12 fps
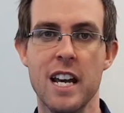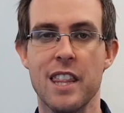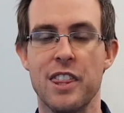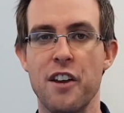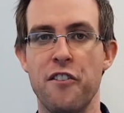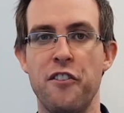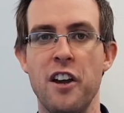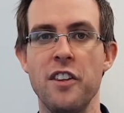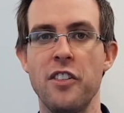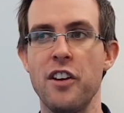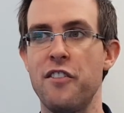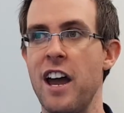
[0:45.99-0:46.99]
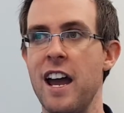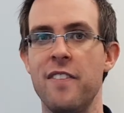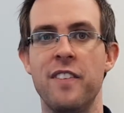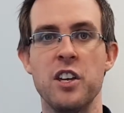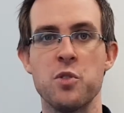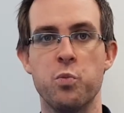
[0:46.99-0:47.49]
they found that they've had
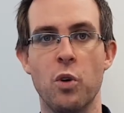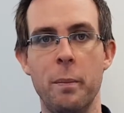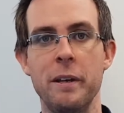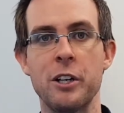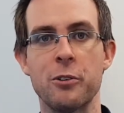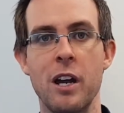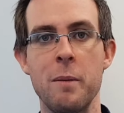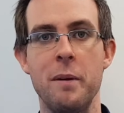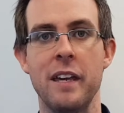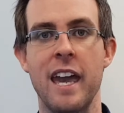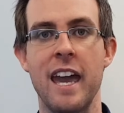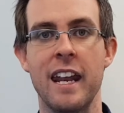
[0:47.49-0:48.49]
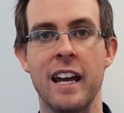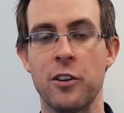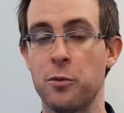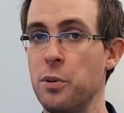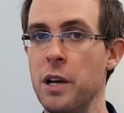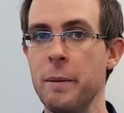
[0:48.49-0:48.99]
these whopping great big headaches
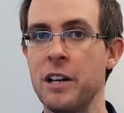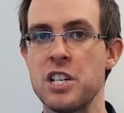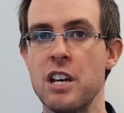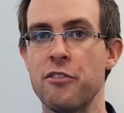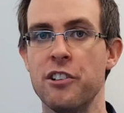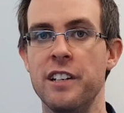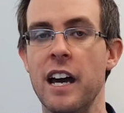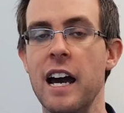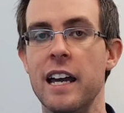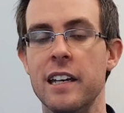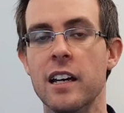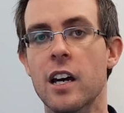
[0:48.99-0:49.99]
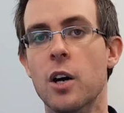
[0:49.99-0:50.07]
pretty much every day,